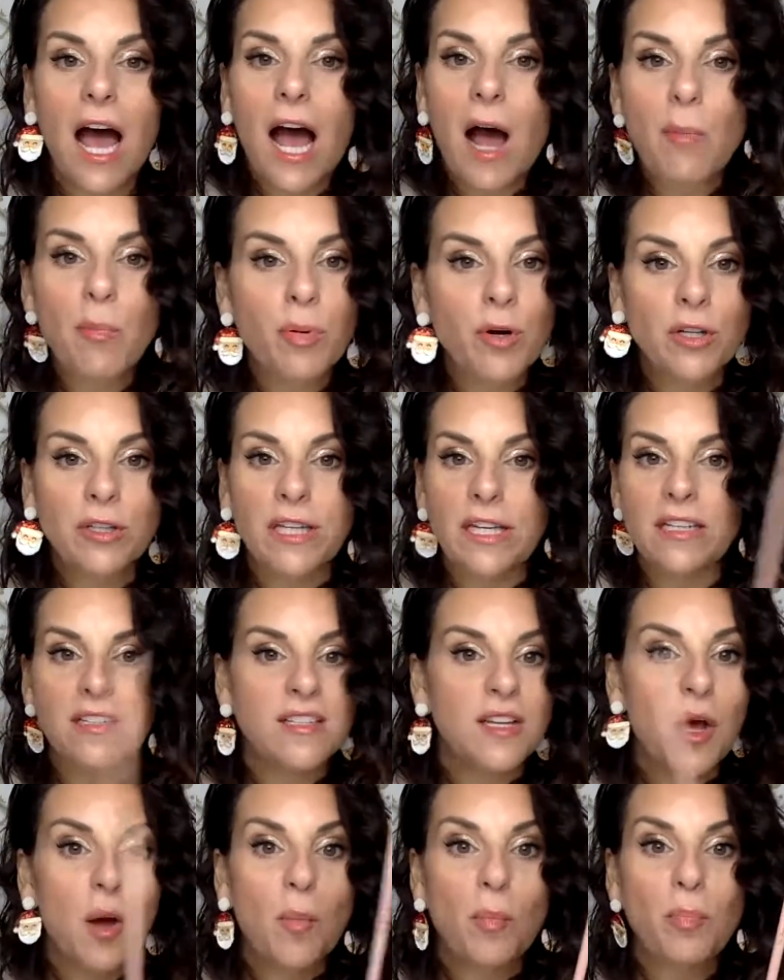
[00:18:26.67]
Brilliant.
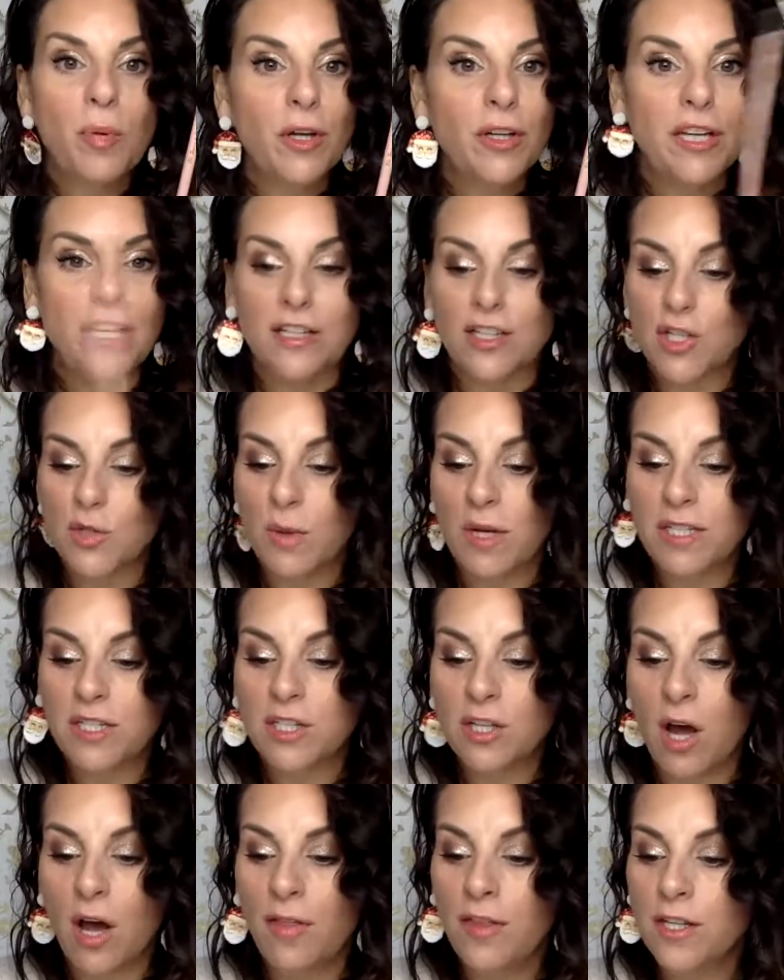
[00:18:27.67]
Brilliant. So I
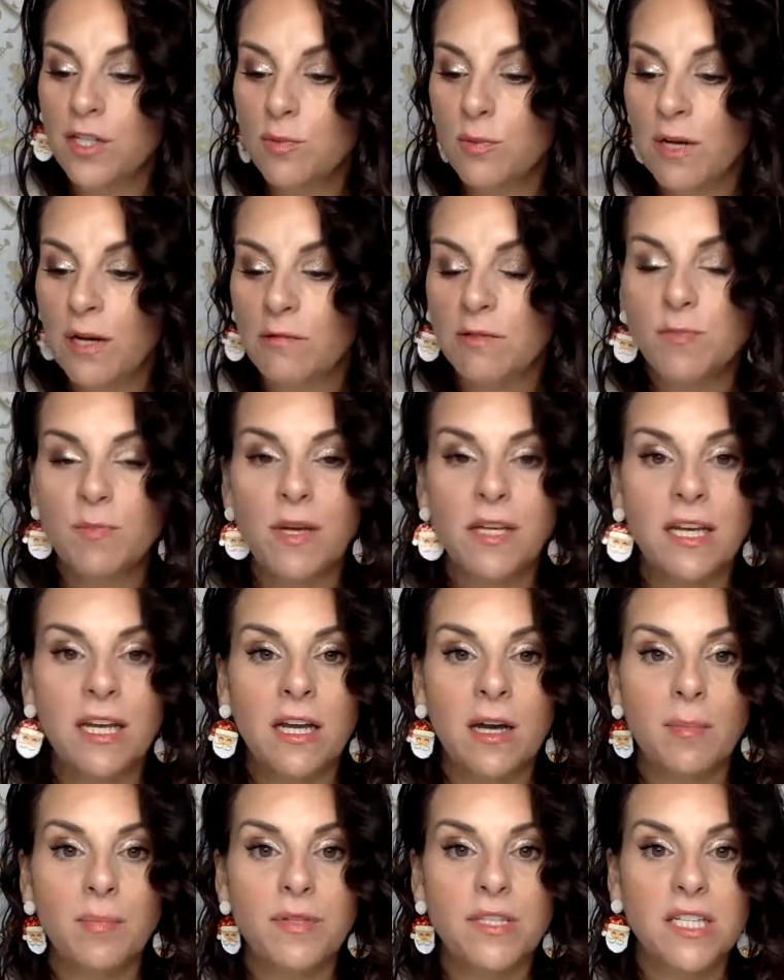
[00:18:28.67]
saw this when I was picking
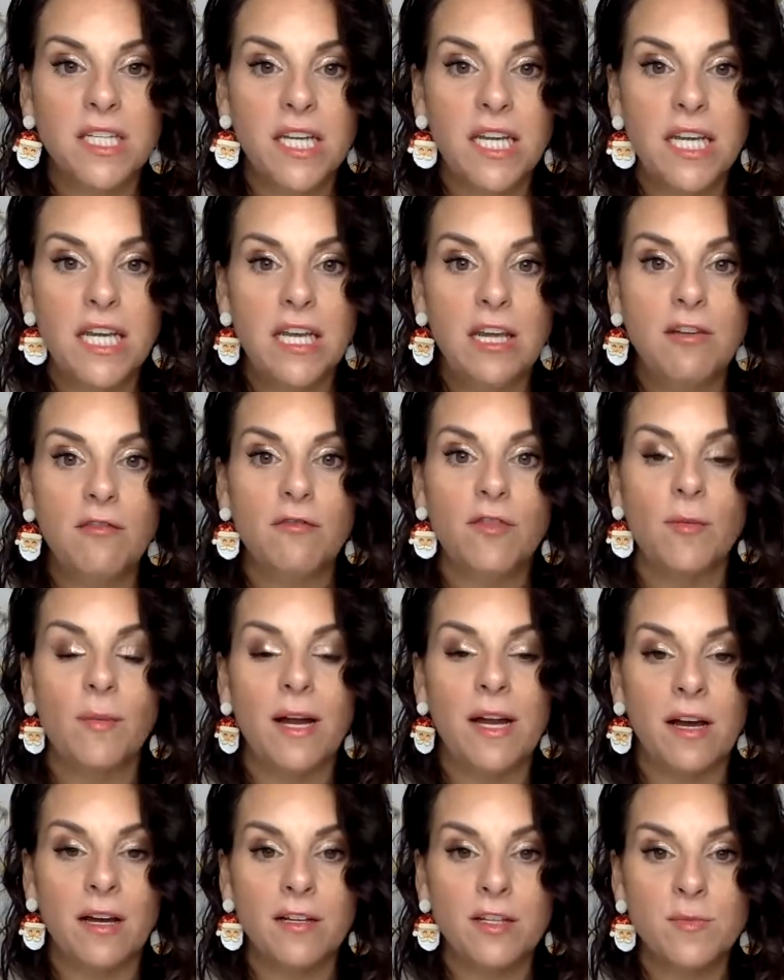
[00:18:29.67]
up tea for my
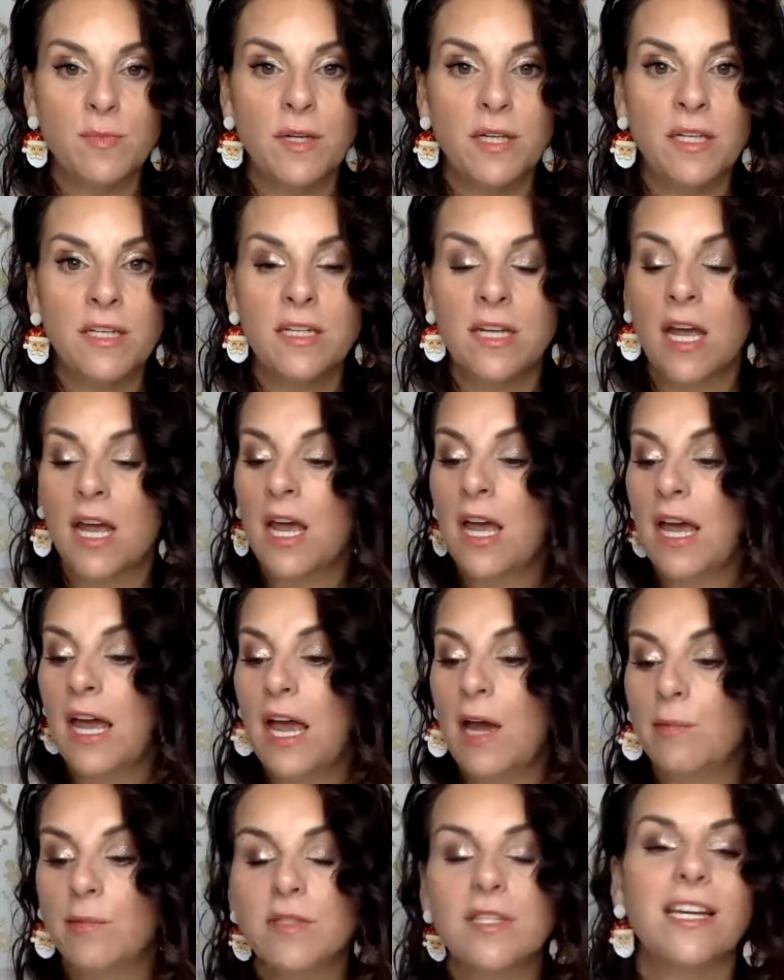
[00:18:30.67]
husband
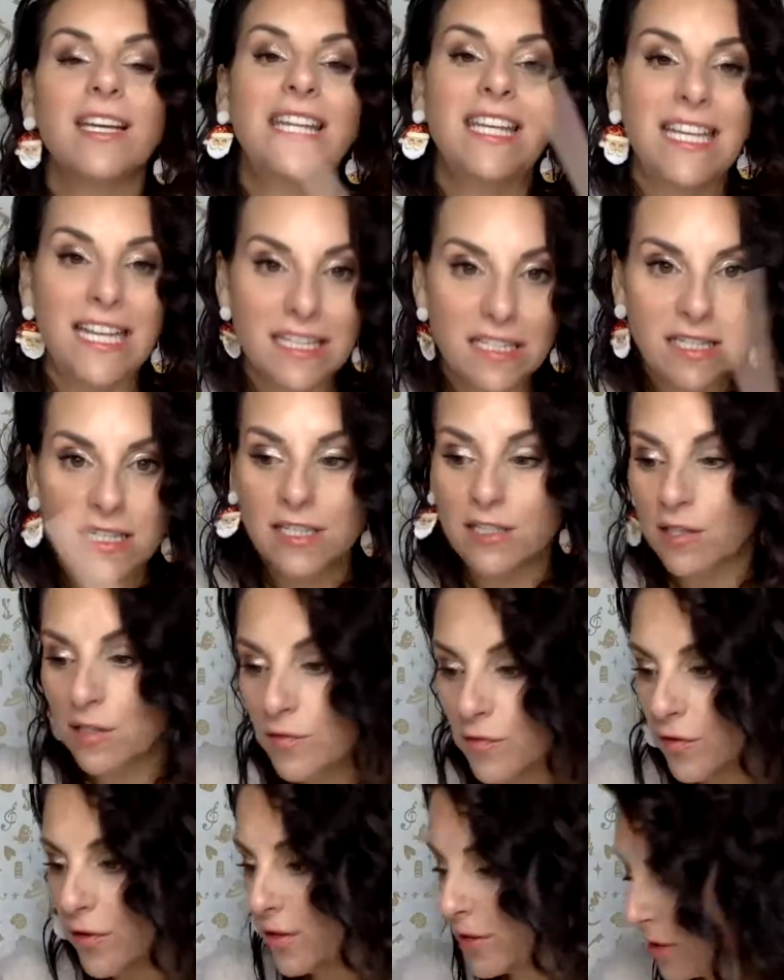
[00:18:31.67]
and was like, yes, this is
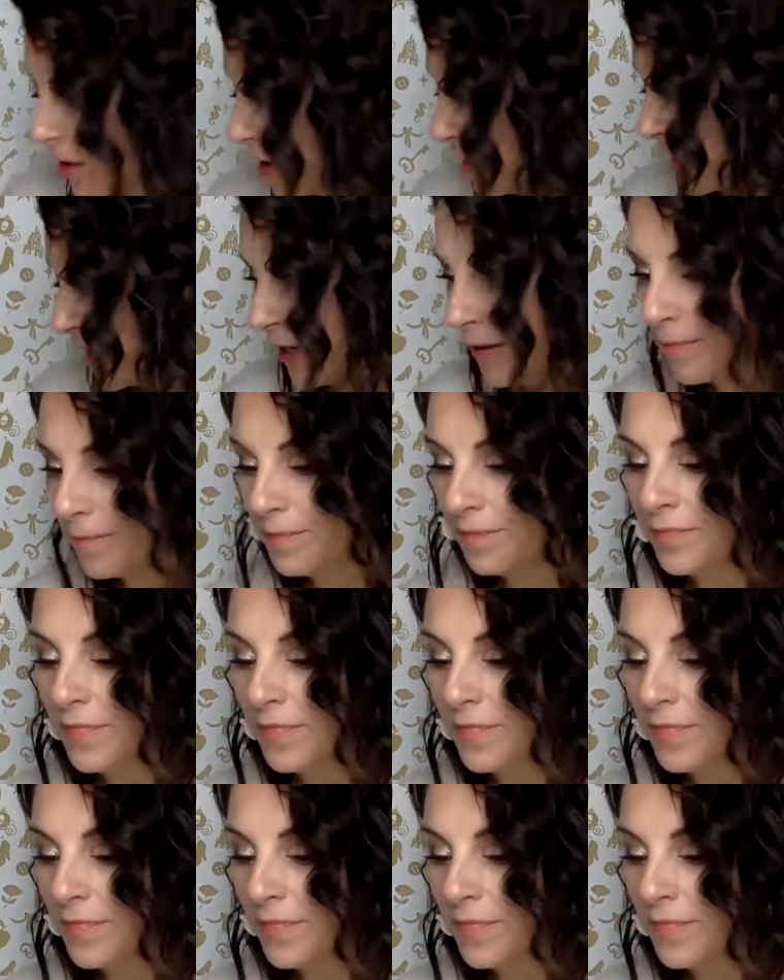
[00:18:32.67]
for the stocking.